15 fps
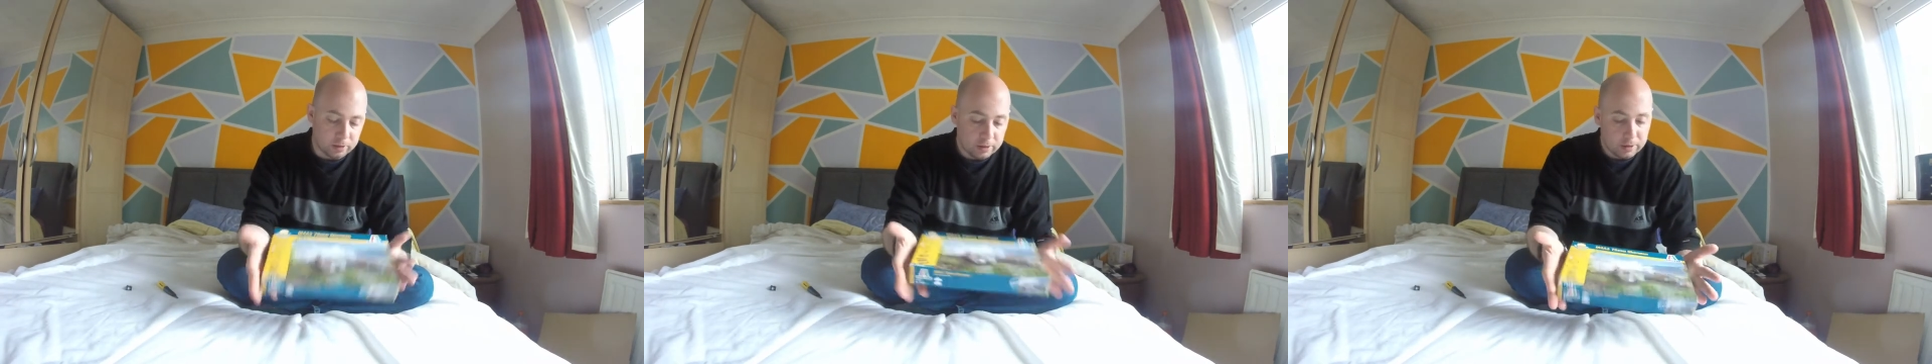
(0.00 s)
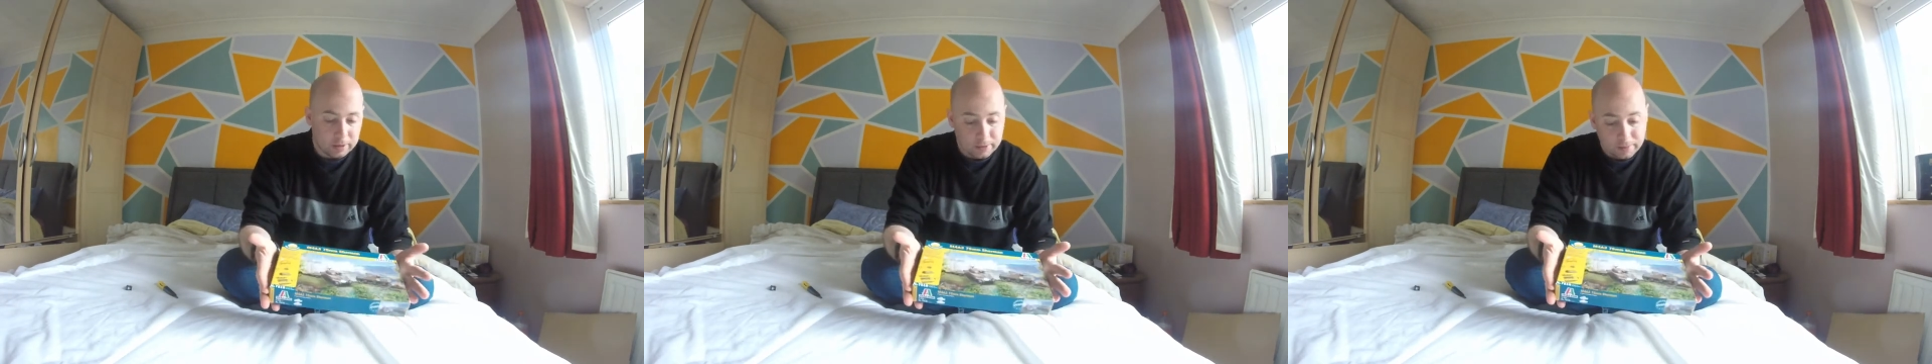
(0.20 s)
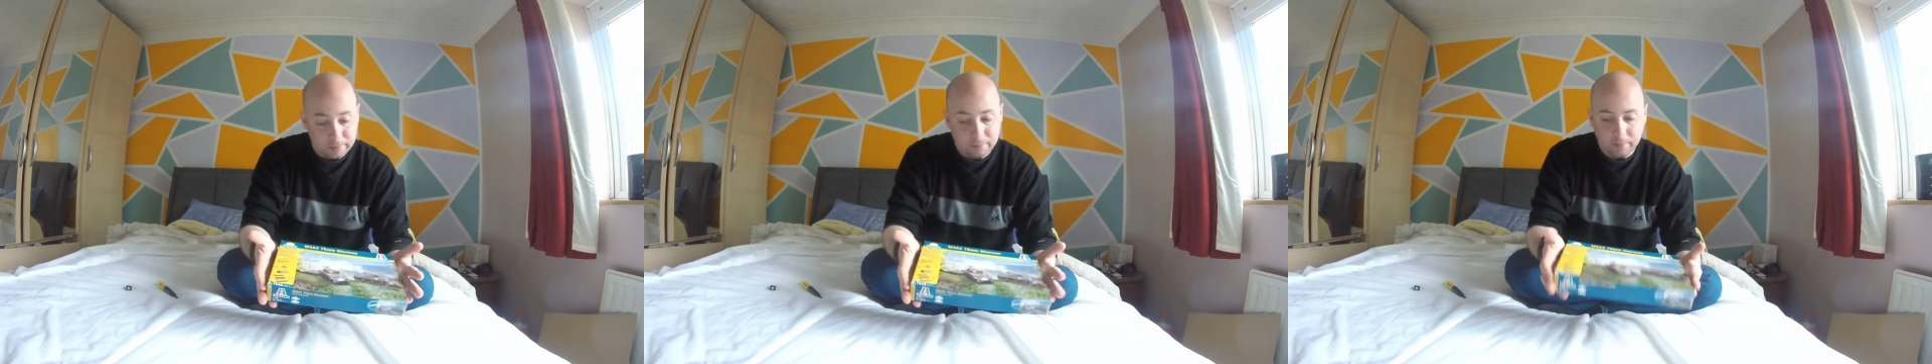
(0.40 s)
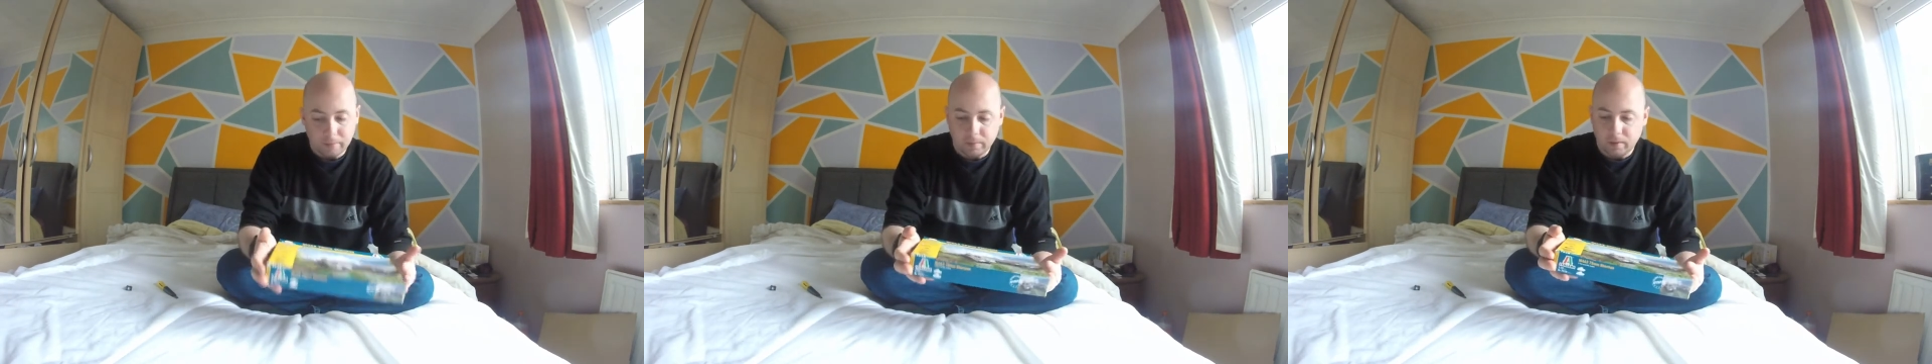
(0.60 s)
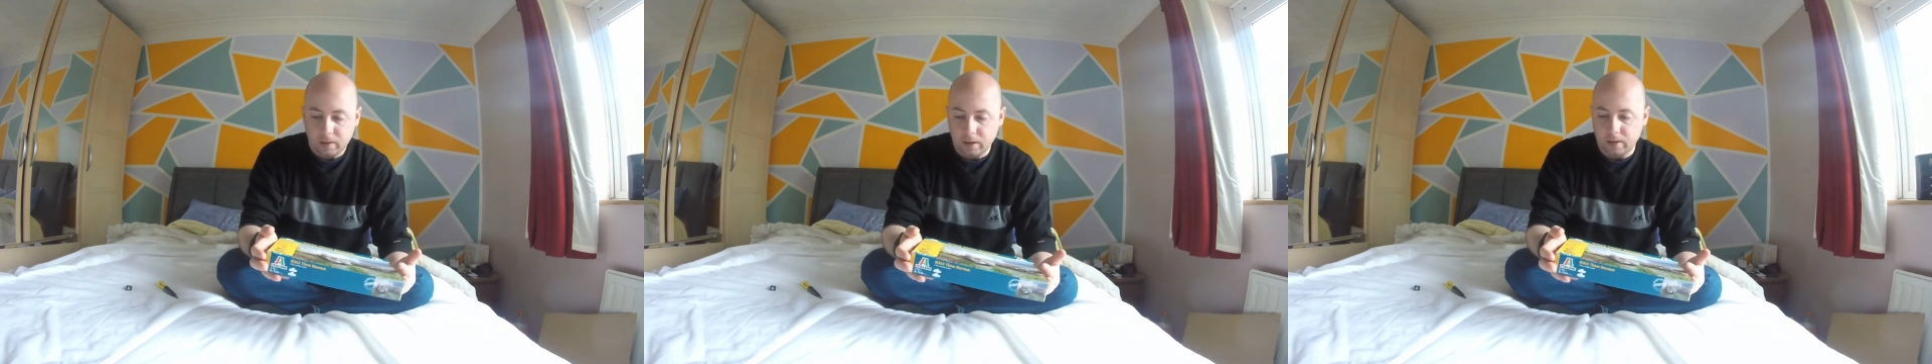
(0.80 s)
5
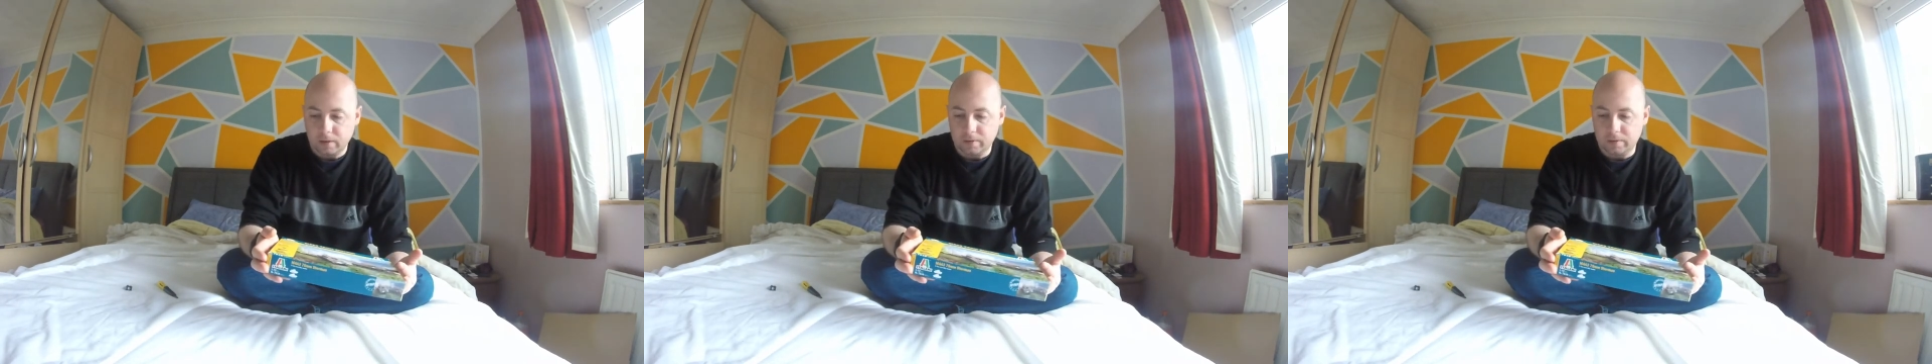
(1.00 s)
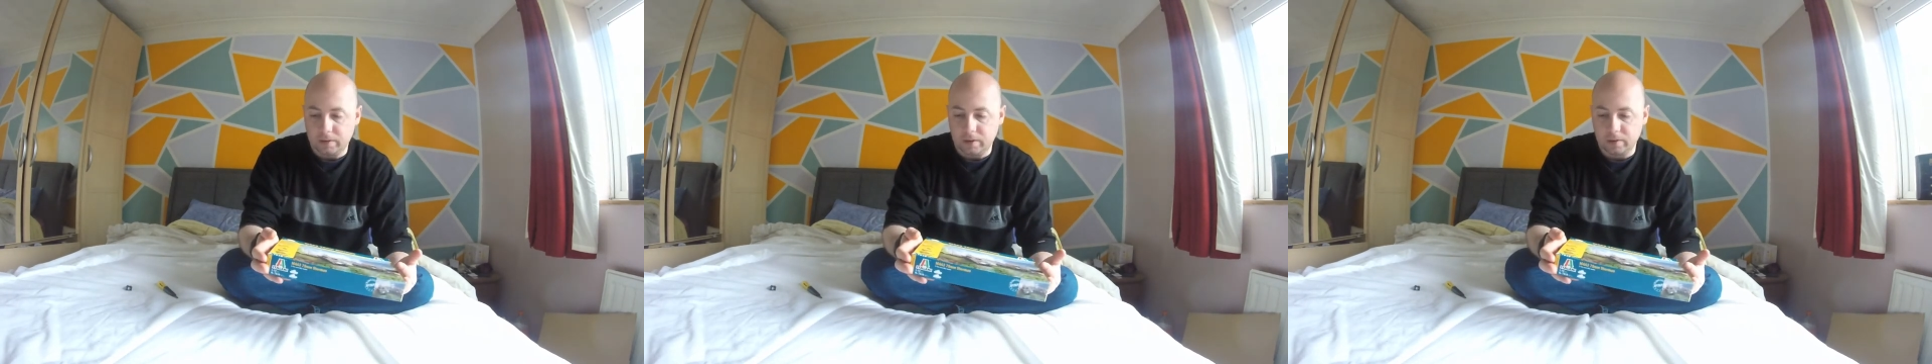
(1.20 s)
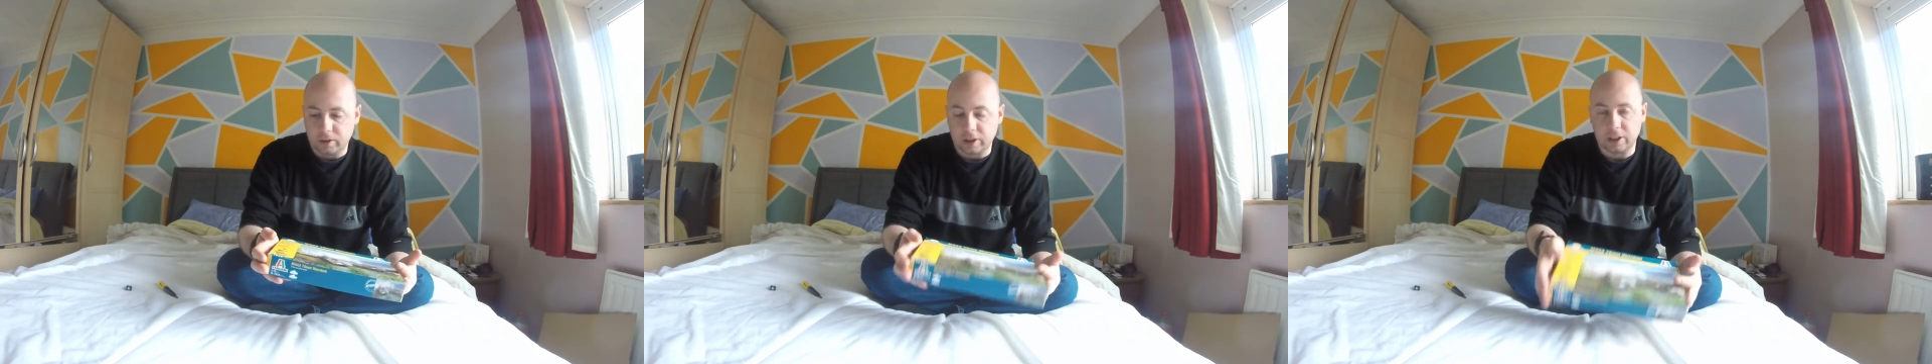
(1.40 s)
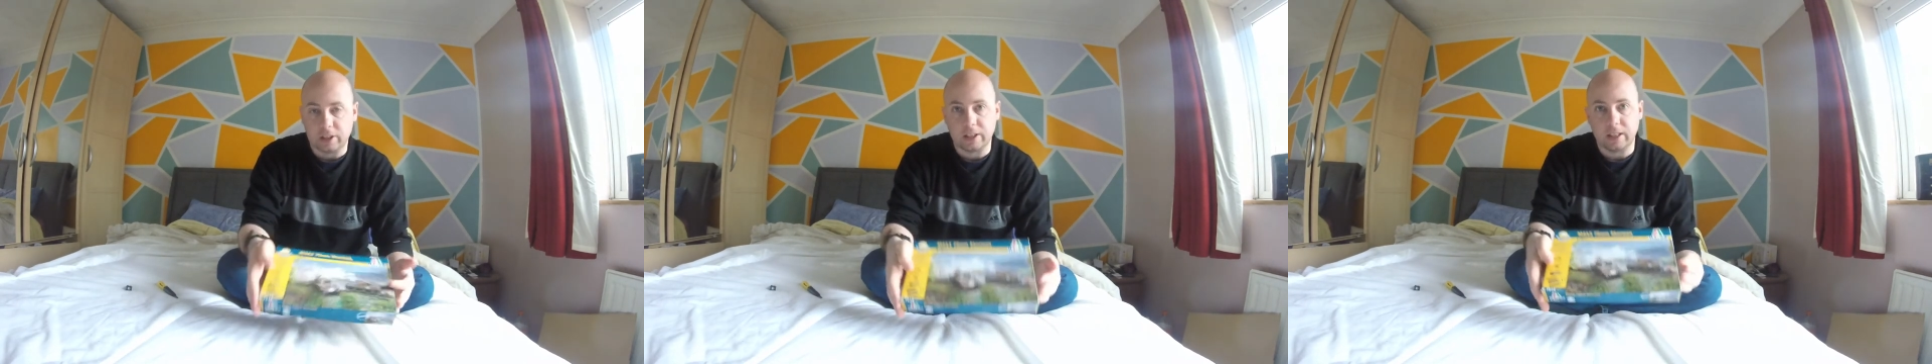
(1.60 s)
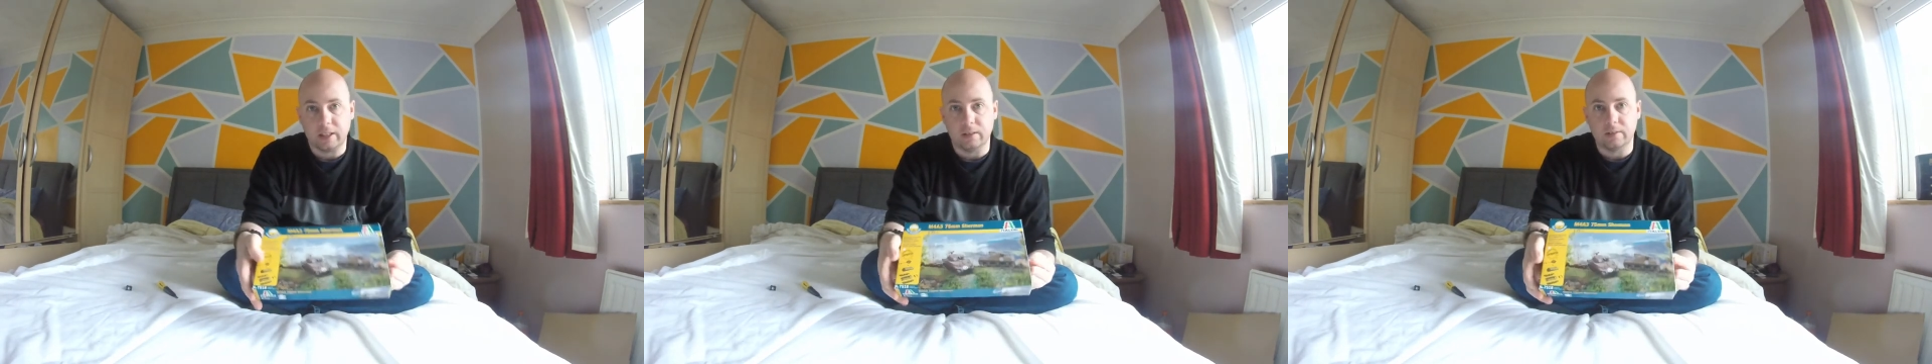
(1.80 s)
or
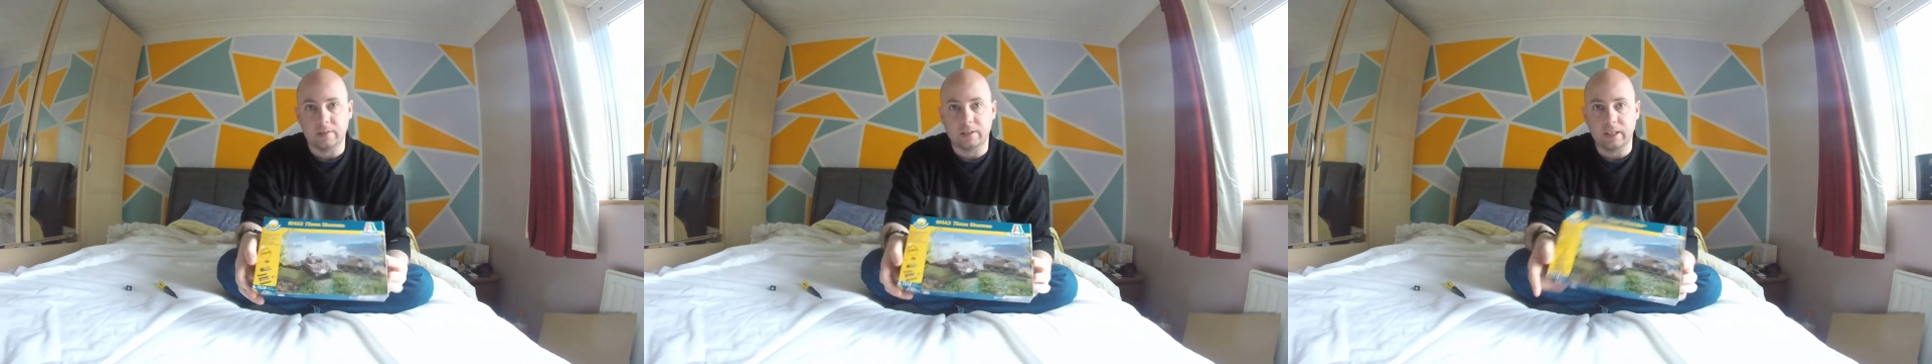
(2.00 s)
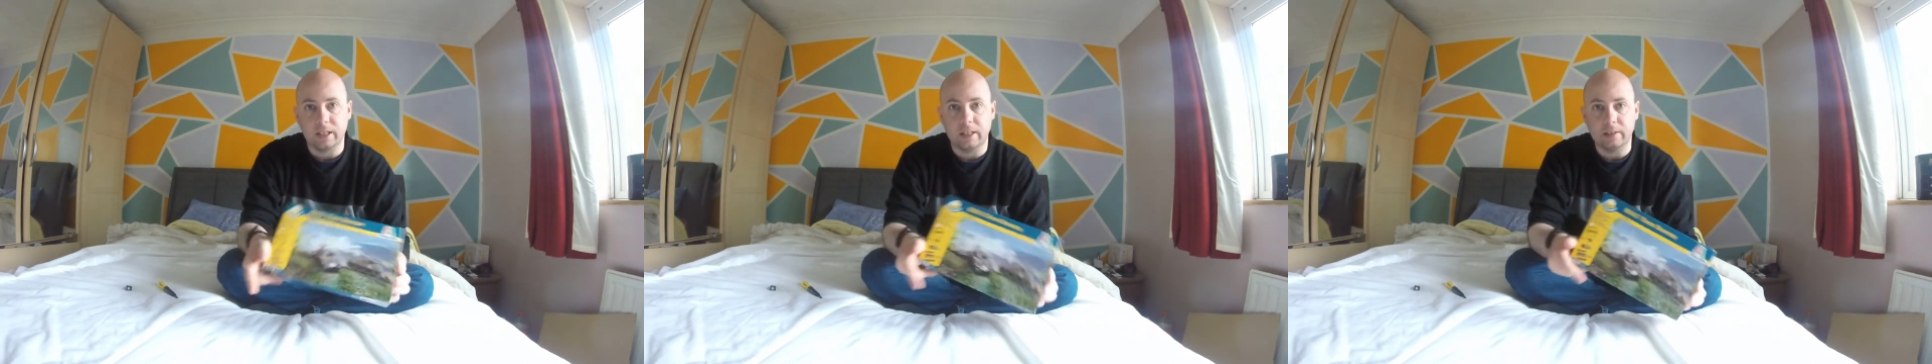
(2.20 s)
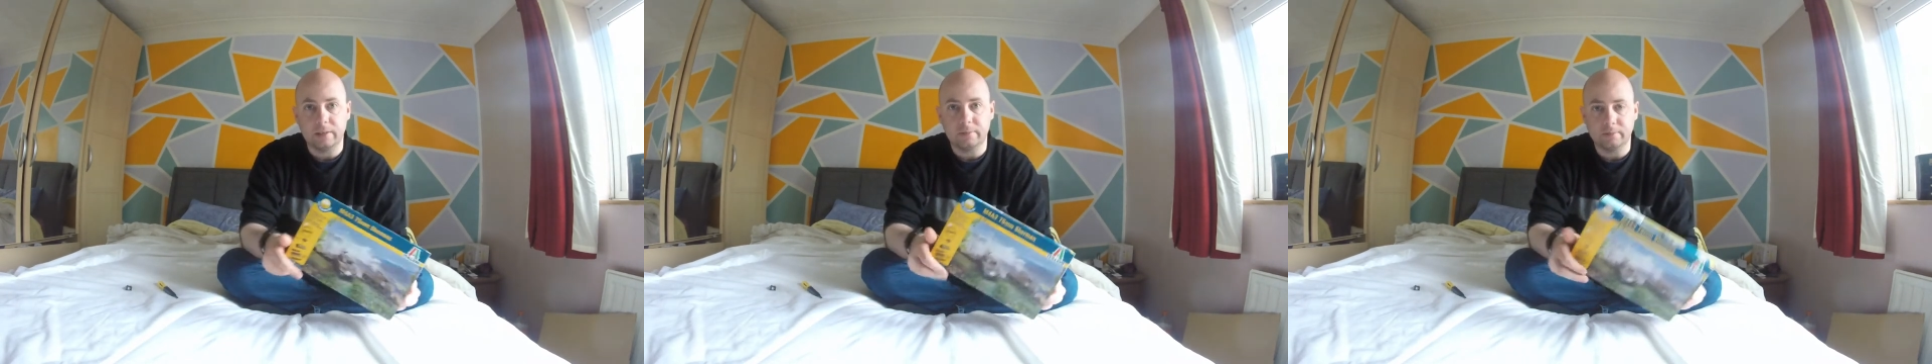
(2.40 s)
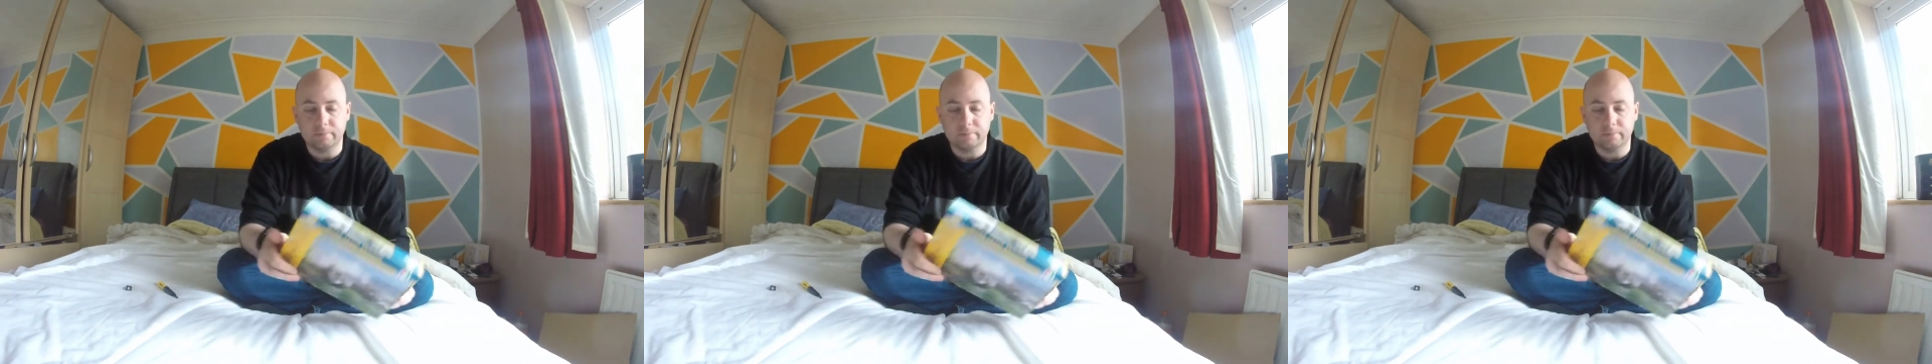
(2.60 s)
6 out of 10.